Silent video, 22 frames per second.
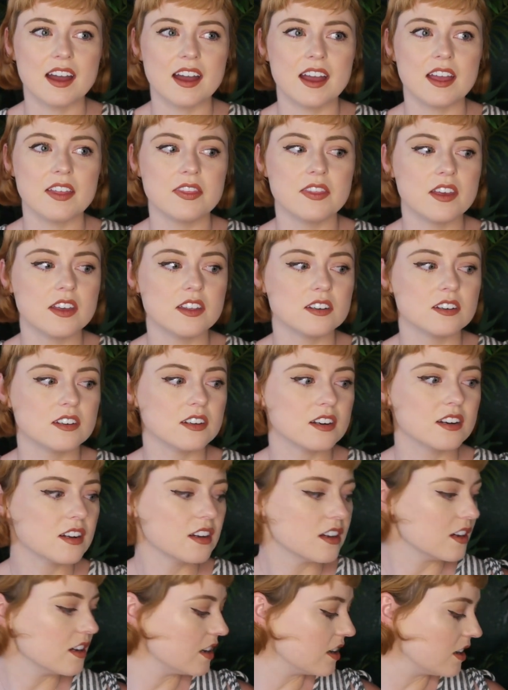And then
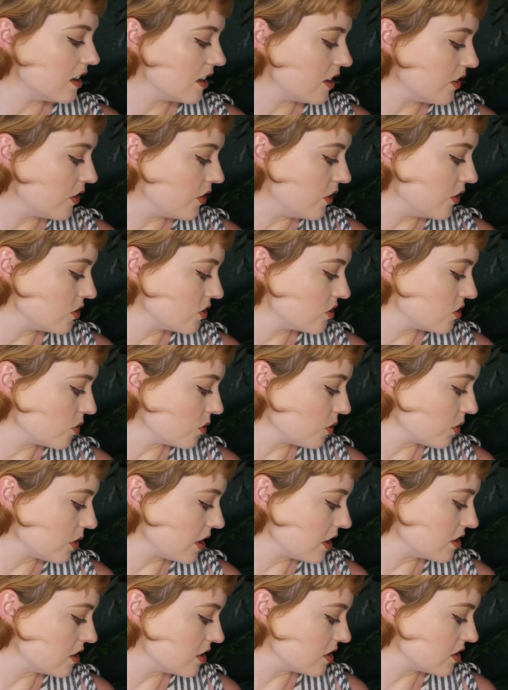the
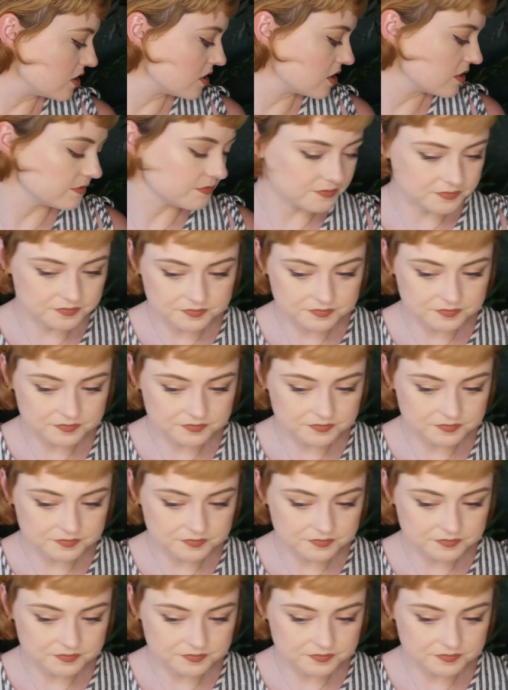story just